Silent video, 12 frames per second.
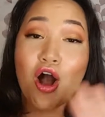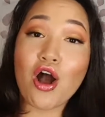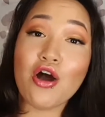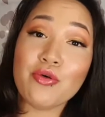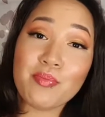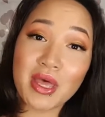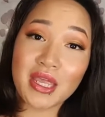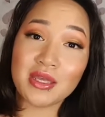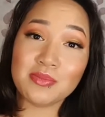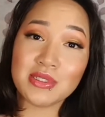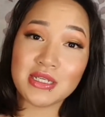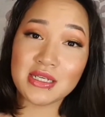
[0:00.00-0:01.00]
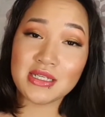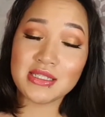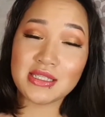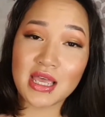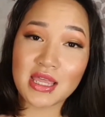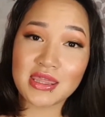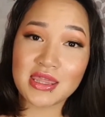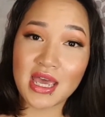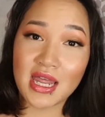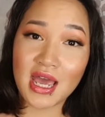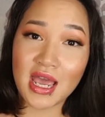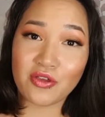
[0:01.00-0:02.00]
all my empties
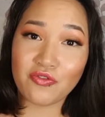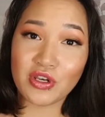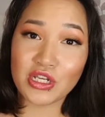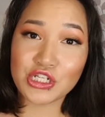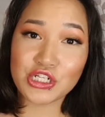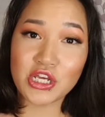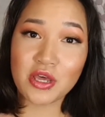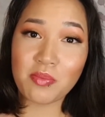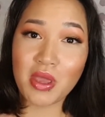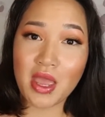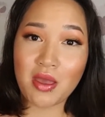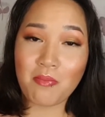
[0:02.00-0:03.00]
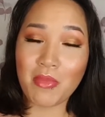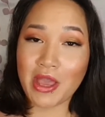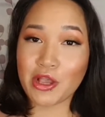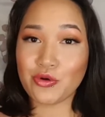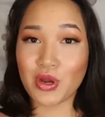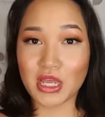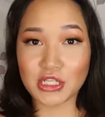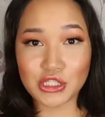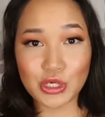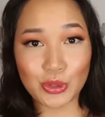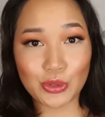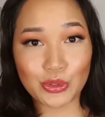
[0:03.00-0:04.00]
that I finished up, and my grand
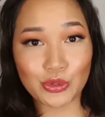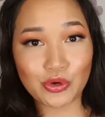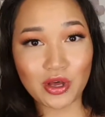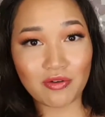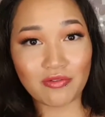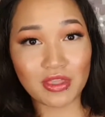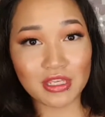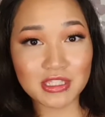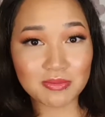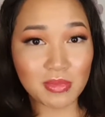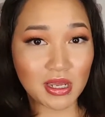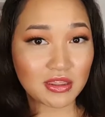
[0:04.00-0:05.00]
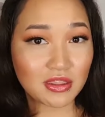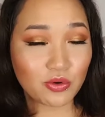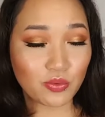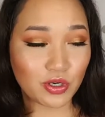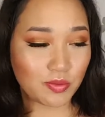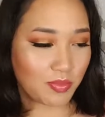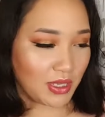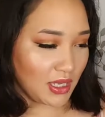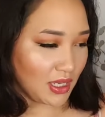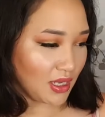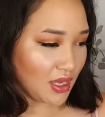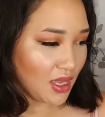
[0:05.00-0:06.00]
total of this month would
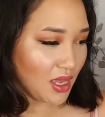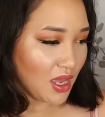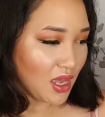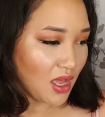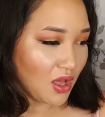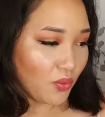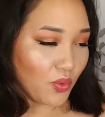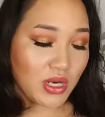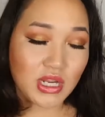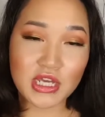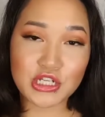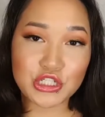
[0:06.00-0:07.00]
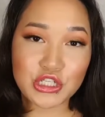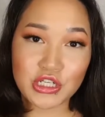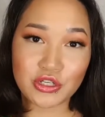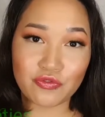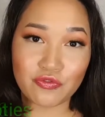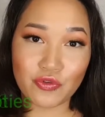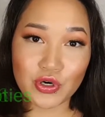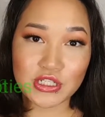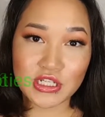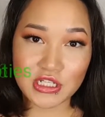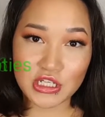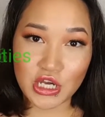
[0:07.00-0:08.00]
be
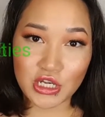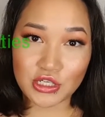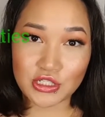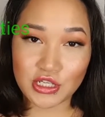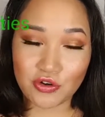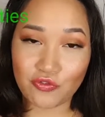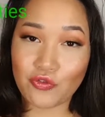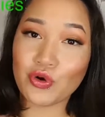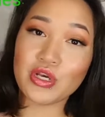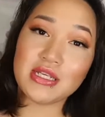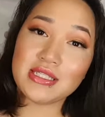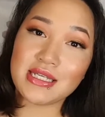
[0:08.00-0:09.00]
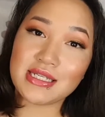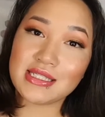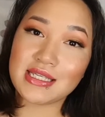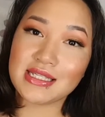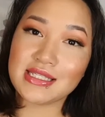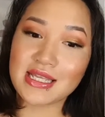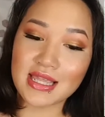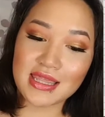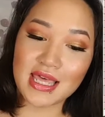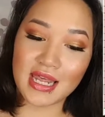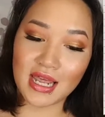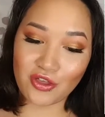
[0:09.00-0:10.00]
$114.46
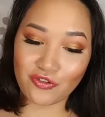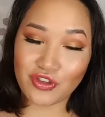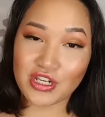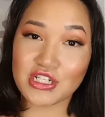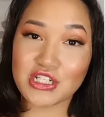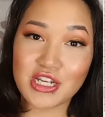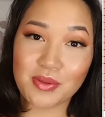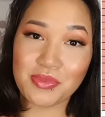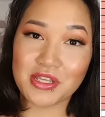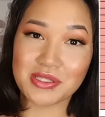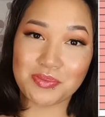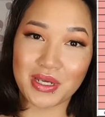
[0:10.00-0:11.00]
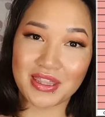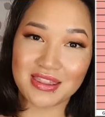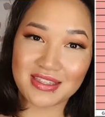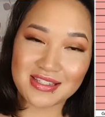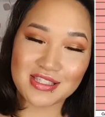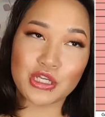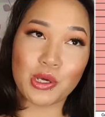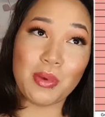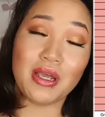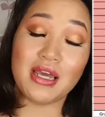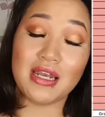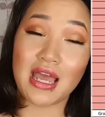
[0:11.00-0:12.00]
that I finished up this month. So I'm
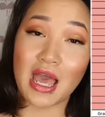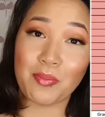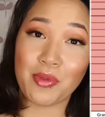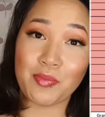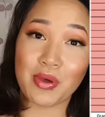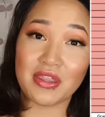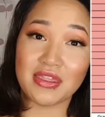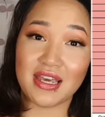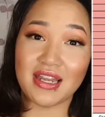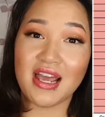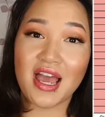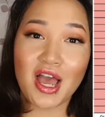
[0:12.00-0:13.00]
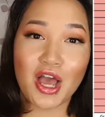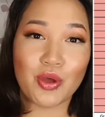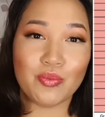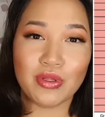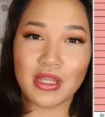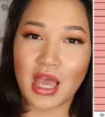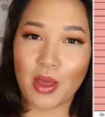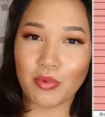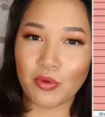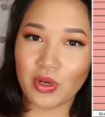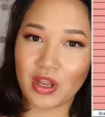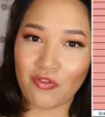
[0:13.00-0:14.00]
kind of happy about that. I'm really
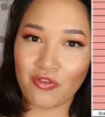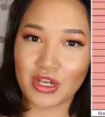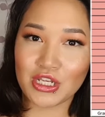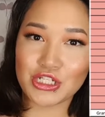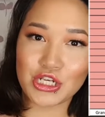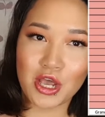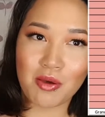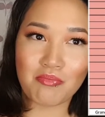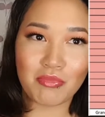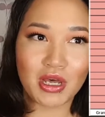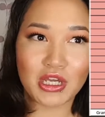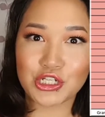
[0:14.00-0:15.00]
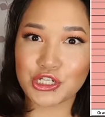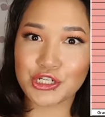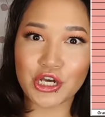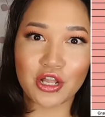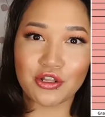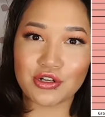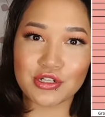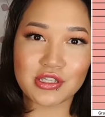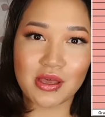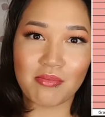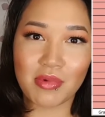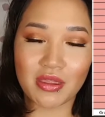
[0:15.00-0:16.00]
happy when I finish up $100
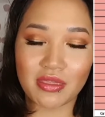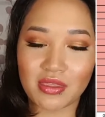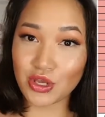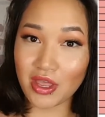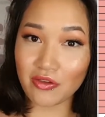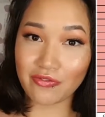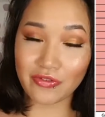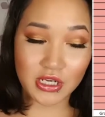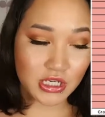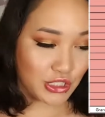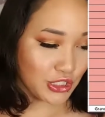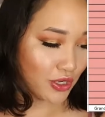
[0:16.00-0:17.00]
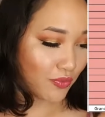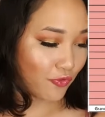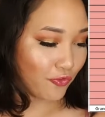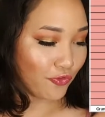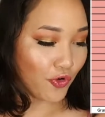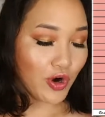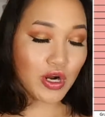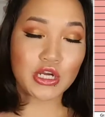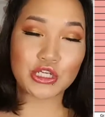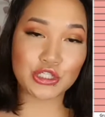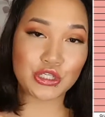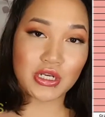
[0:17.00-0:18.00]
a month. So I finished up
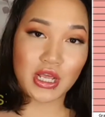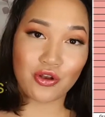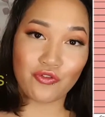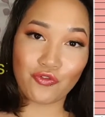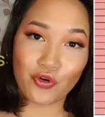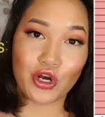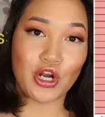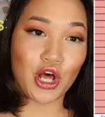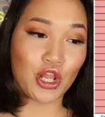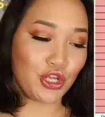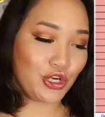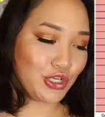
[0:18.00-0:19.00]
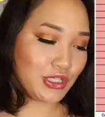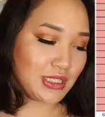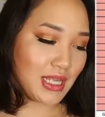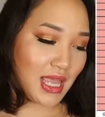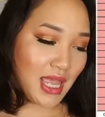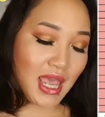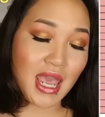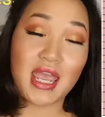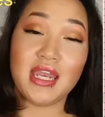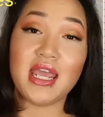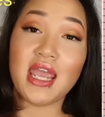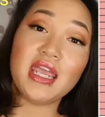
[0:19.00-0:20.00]

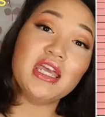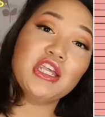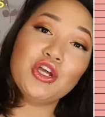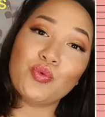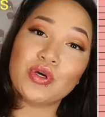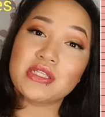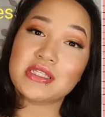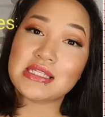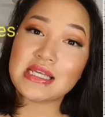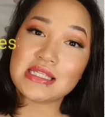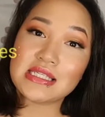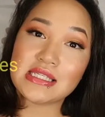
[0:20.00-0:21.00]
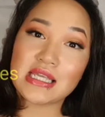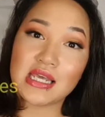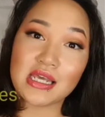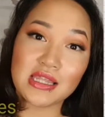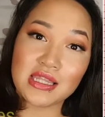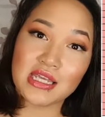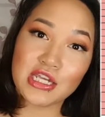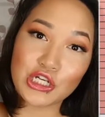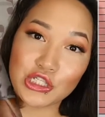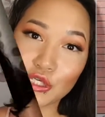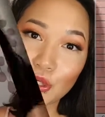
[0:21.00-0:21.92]
$404.81 in the year